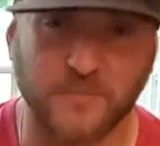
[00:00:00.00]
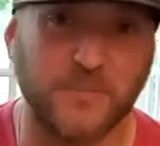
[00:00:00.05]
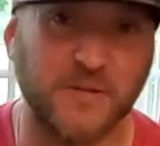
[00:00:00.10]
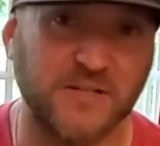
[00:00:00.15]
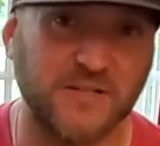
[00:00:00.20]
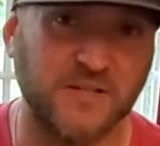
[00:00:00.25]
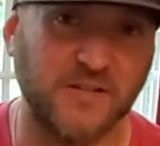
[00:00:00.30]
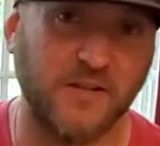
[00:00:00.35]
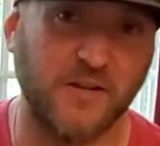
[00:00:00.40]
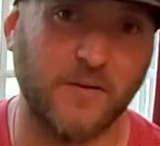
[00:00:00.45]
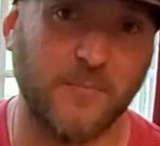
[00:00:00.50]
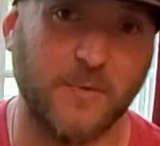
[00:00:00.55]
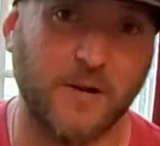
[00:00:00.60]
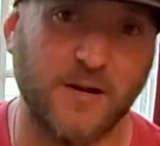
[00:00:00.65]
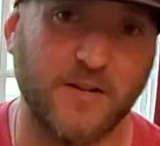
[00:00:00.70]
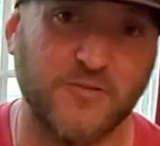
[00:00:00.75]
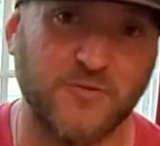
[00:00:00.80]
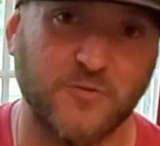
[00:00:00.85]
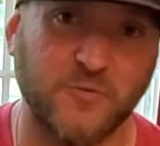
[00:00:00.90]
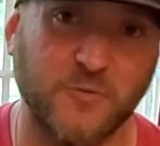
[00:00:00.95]
BCM
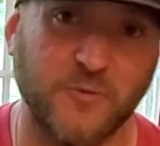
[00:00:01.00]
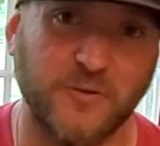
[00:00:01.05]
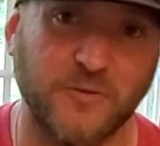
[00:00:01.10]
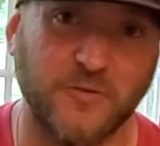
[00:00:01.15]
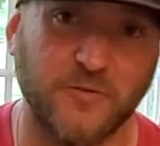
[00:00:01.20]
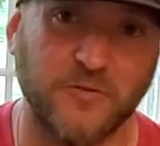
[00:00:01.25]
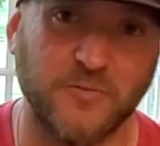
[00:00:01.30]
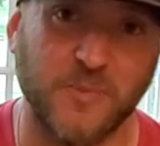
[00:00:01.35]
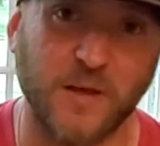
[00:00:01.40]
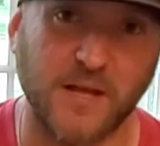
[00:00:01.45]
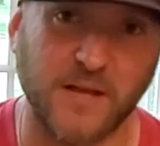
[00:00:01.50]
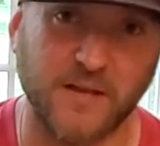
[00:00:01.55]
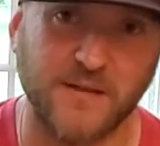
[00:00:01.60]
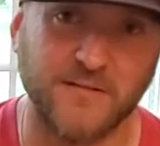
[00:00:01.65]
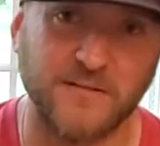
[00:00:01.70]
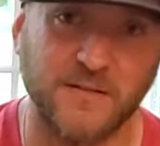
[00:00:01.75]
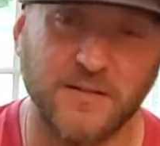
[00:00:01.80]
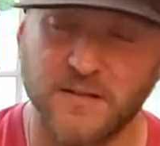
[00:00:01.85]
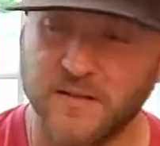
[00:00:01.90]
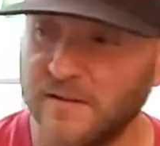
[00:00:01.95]
module when it goes
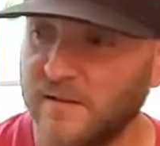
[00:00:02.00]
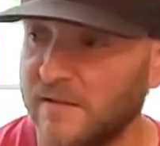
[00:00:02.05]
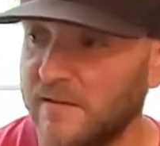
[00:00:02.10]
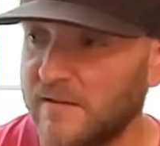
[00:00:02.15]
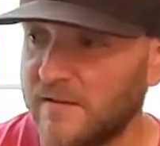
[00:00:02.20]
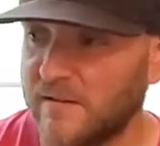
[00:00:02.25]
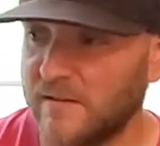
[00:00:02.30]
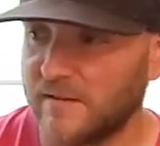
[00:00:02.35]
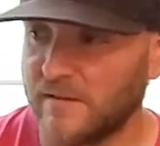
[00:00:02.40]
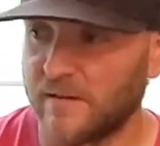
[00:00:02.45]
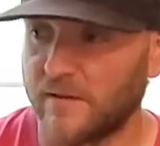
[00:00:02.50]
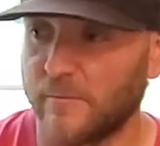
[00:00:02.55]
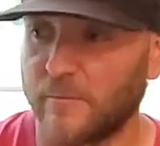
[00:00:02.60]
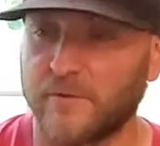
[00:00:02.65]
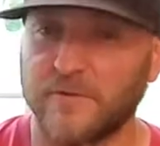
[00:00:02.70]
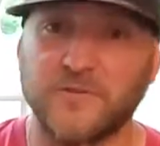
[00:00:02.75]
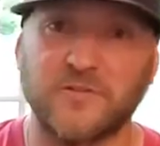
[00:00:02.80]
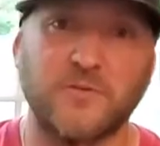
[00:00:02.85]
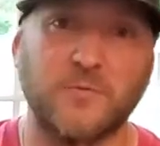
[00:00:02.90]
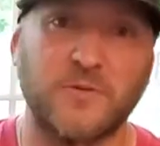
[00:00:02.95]
bad. I
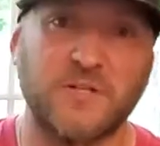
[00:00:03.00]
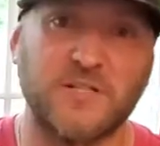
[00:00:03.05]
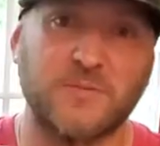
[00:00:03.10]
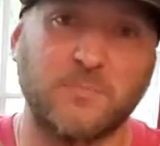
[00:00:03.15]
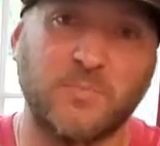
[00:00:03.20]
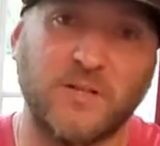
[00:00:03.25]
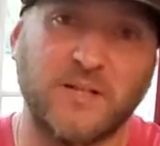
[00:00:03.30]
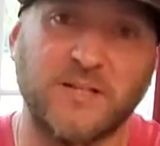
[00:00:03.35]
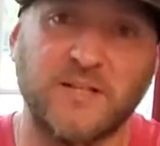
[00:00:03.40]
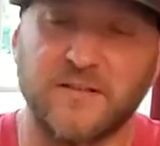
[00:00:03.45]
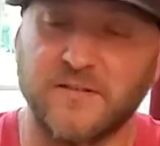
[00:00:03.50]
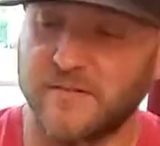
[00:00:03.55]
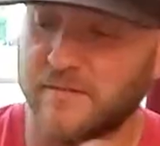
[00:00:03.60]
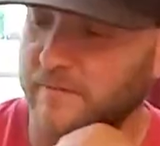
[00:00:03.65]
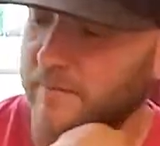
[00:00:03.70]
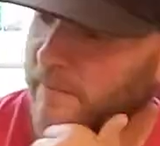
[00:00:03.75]
wanted to explain